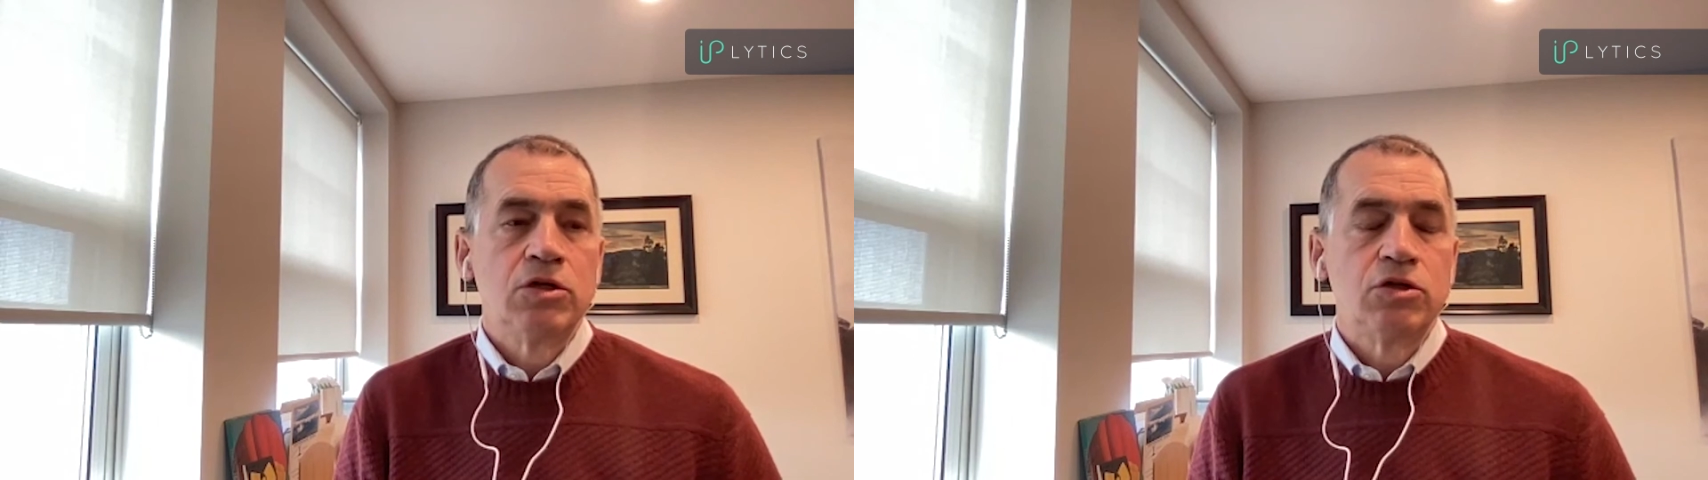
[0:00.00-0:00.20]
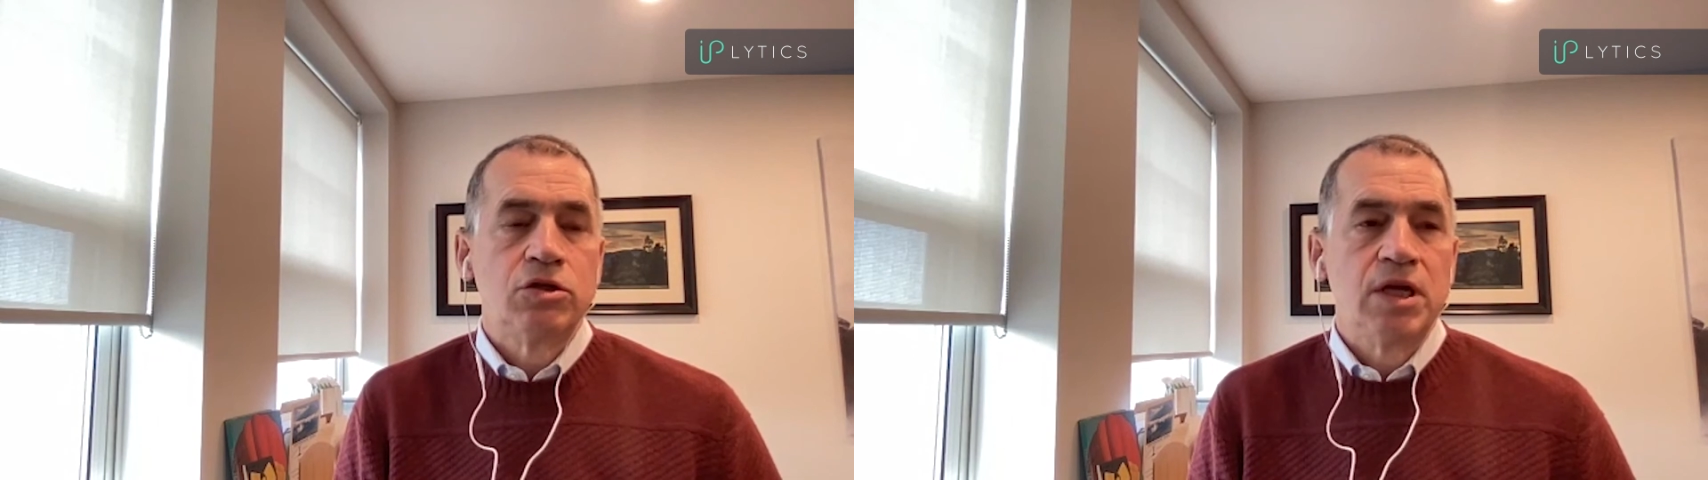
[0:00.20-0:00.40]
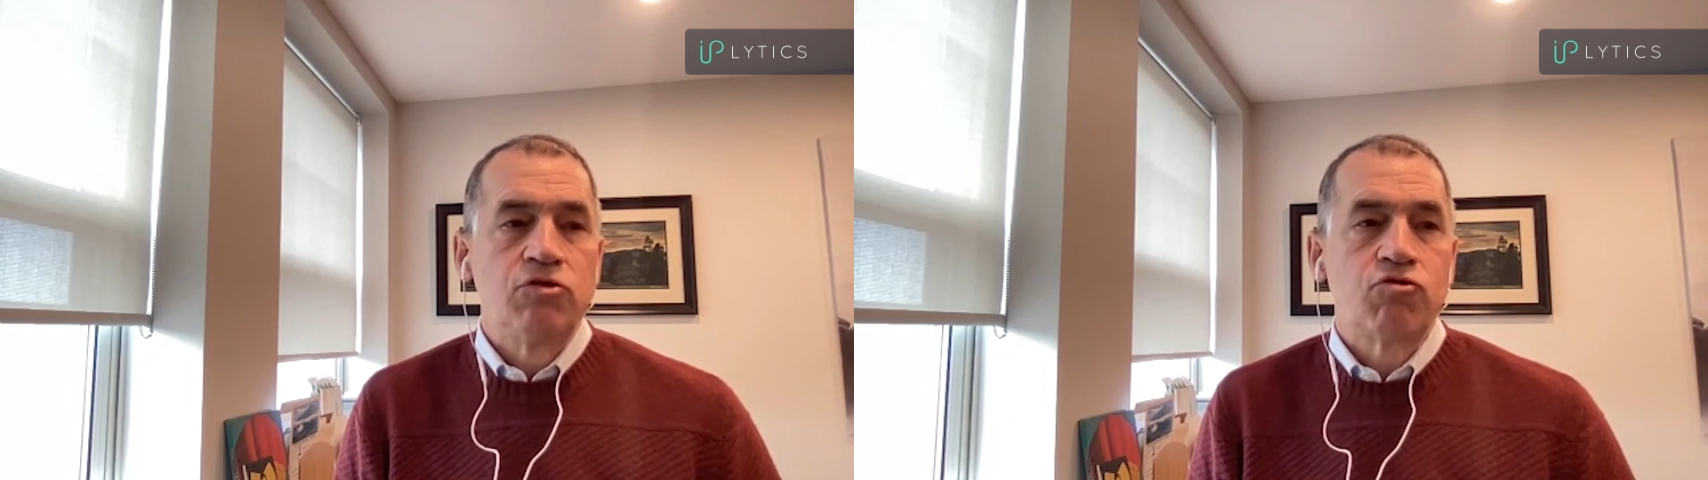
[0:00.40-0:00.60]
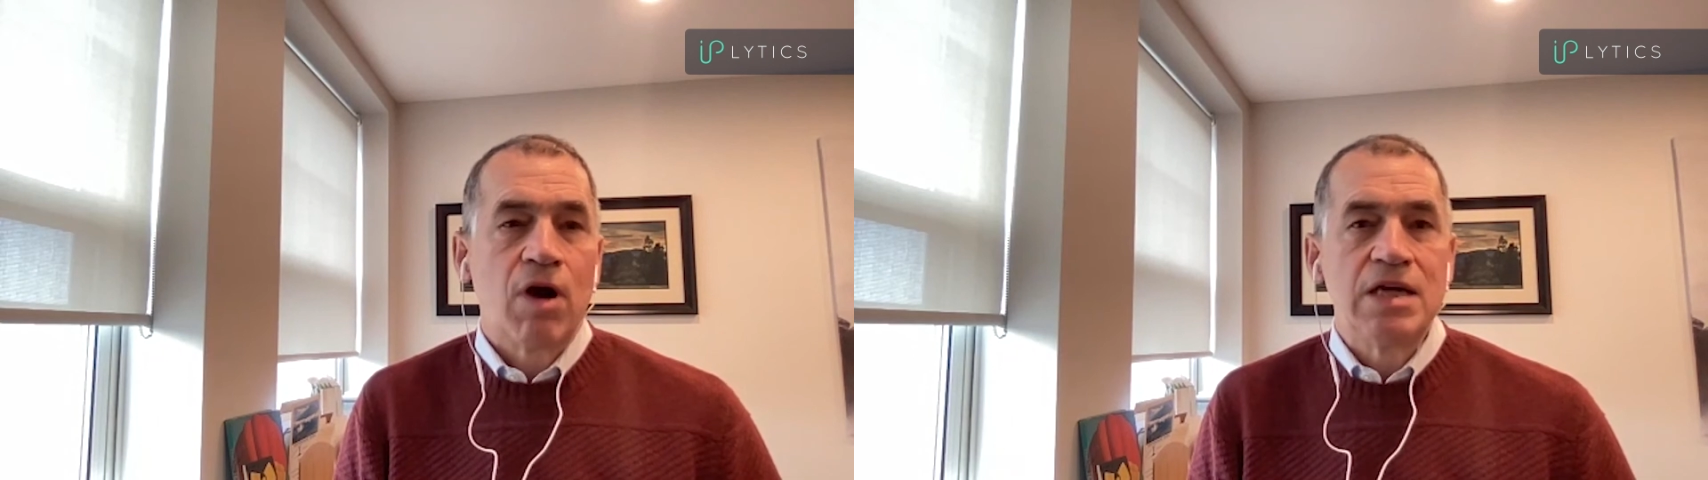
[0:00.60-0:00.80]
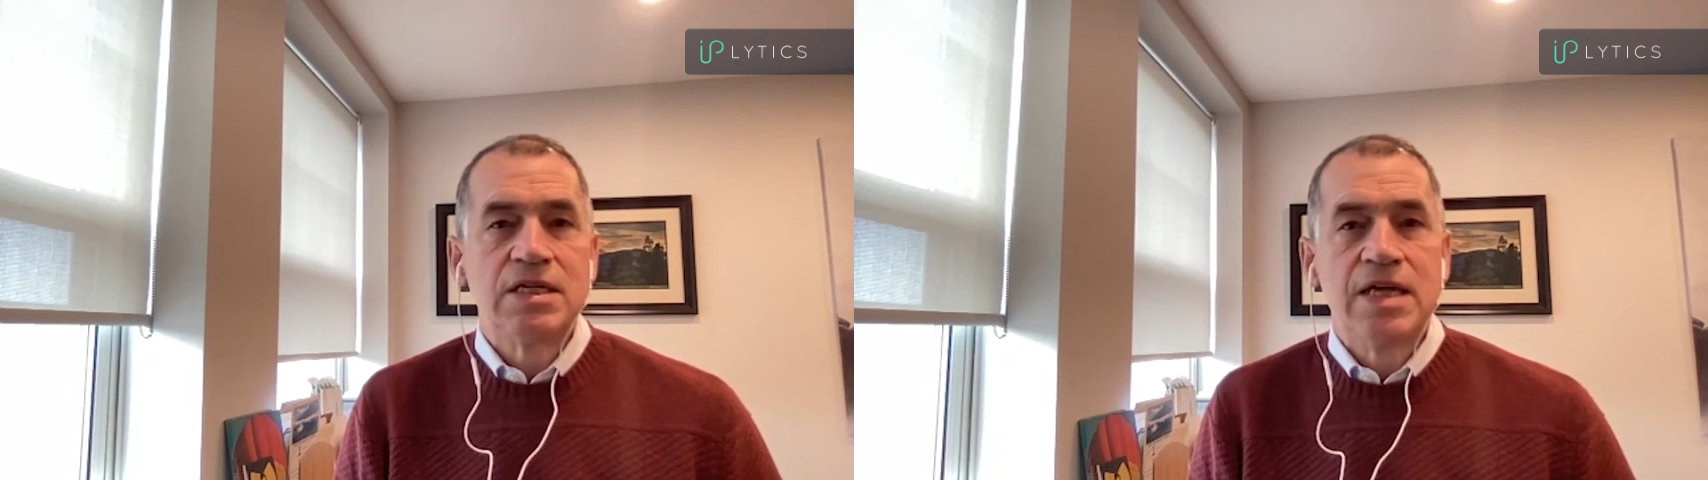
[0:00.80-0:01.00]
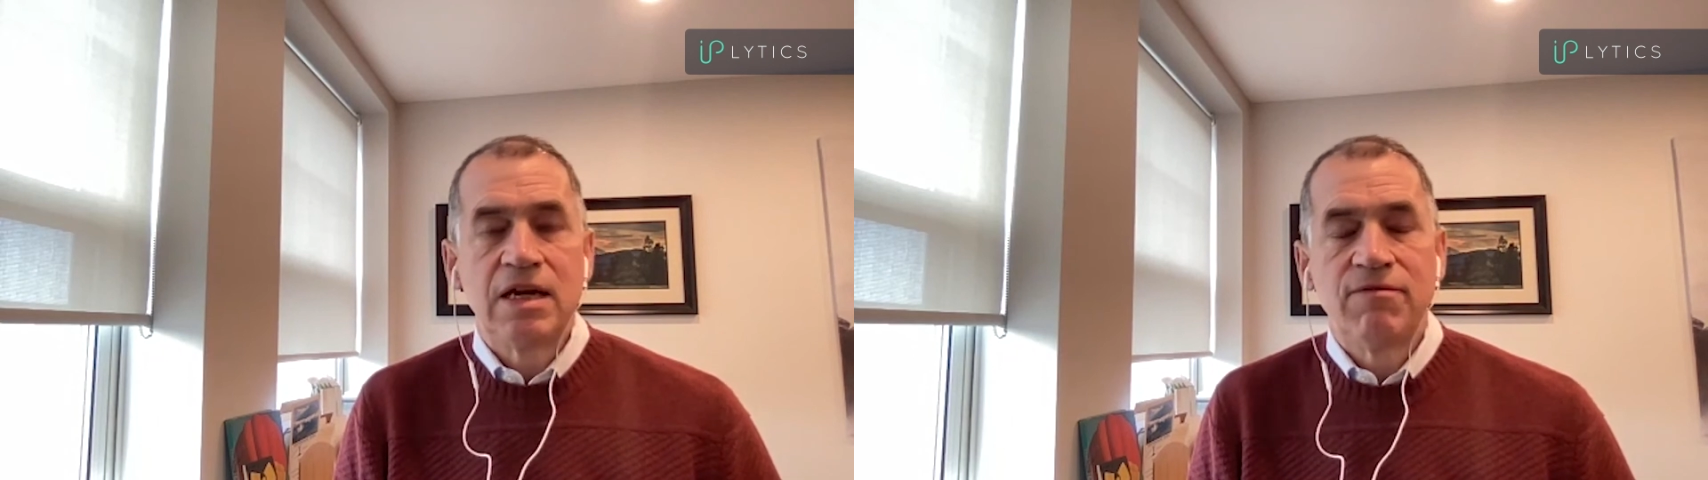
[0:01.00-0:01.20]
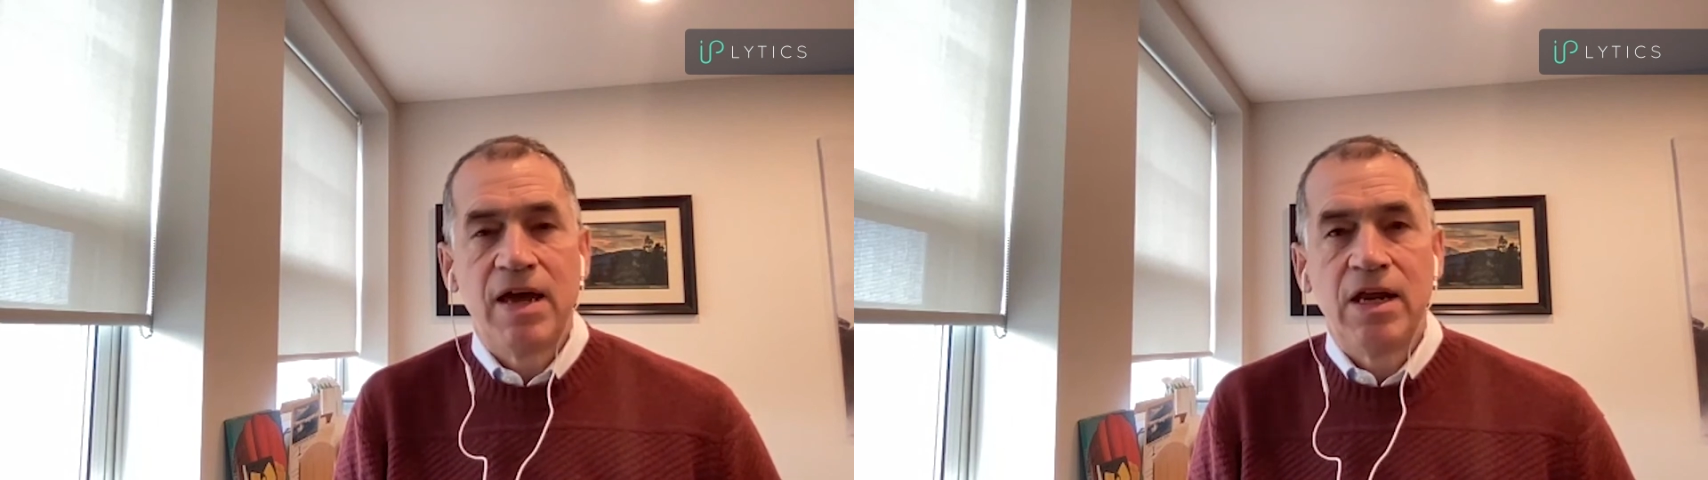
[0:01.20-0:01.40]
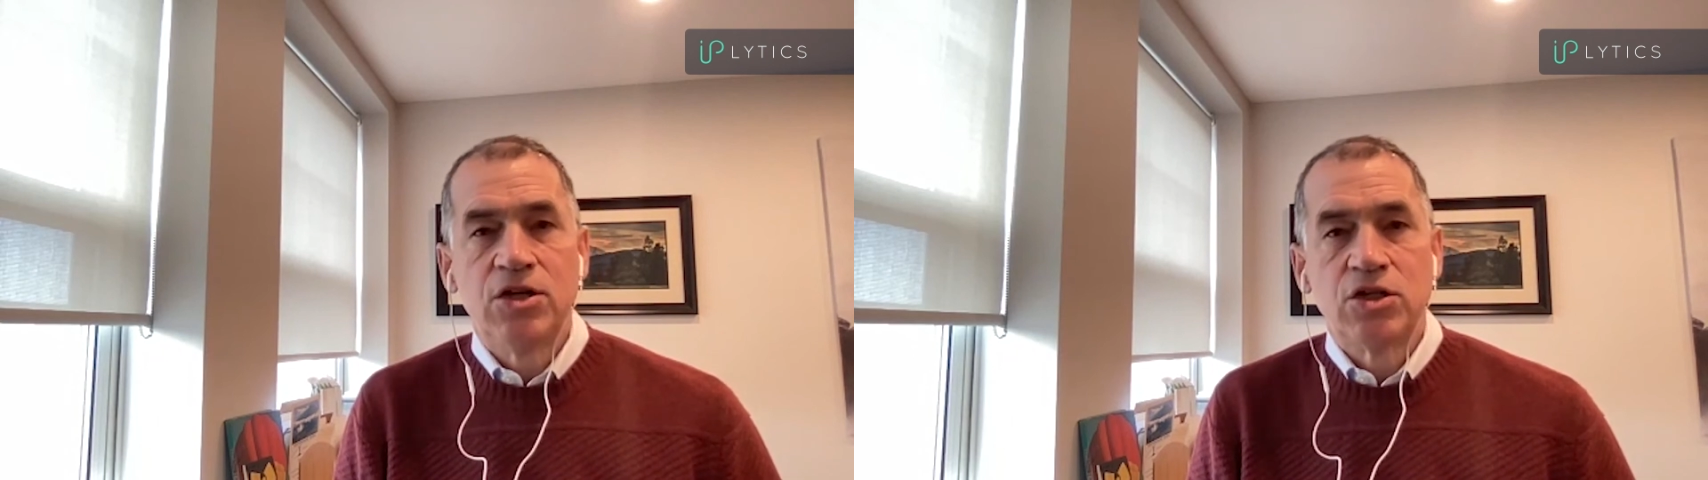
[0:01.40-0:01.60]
that tries to take advantage